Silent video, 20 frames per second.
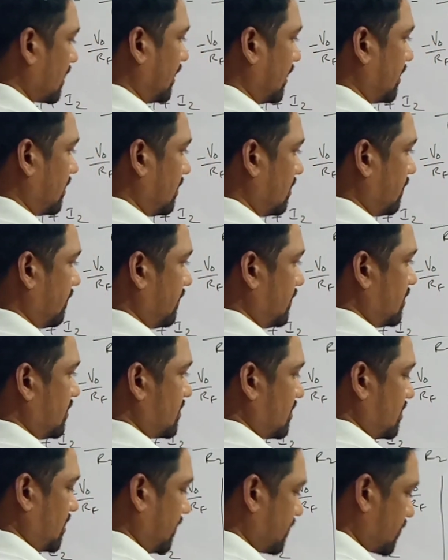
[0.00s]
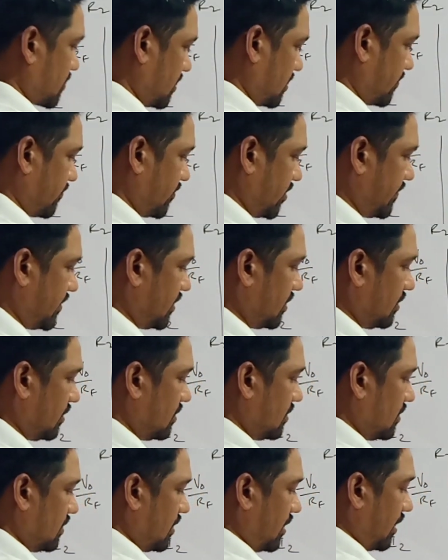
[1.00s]
and with this assumption it will be a
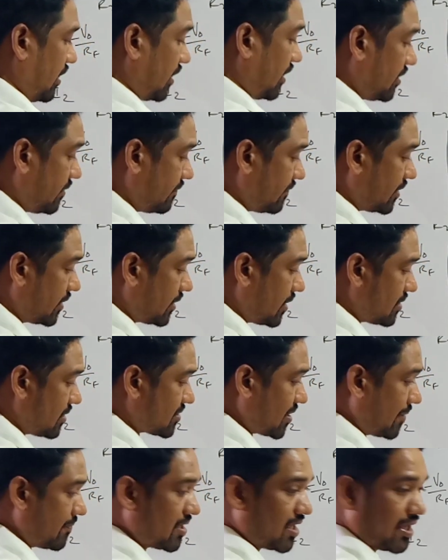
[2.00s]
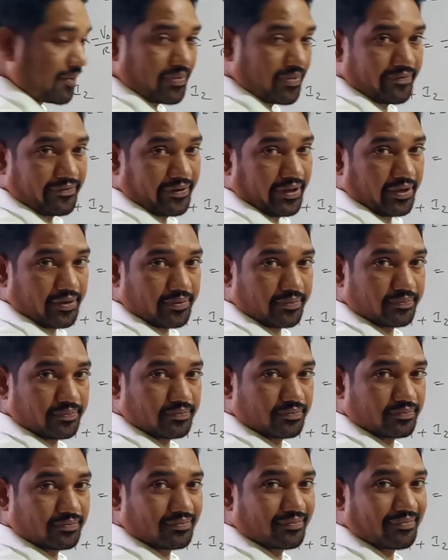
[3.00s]
inverting summing amplifier.
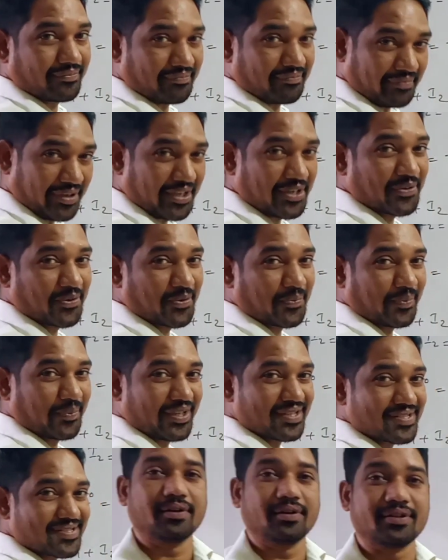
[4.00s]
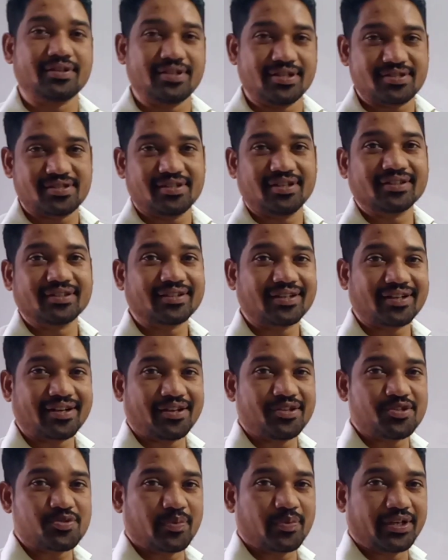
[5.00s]
Make a note please. Yet another
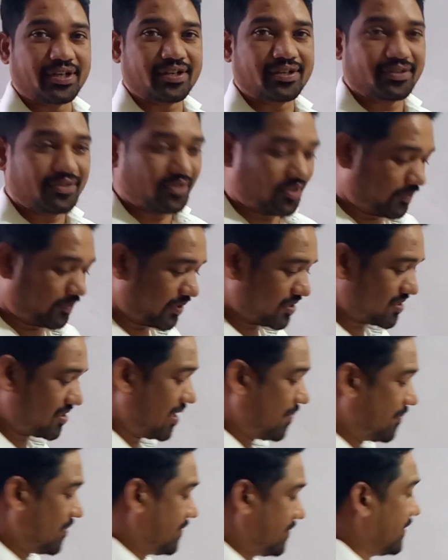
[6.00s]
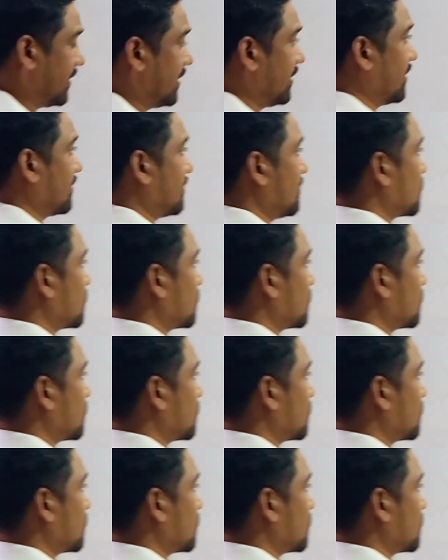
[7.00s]
arrangement, operational amplifier like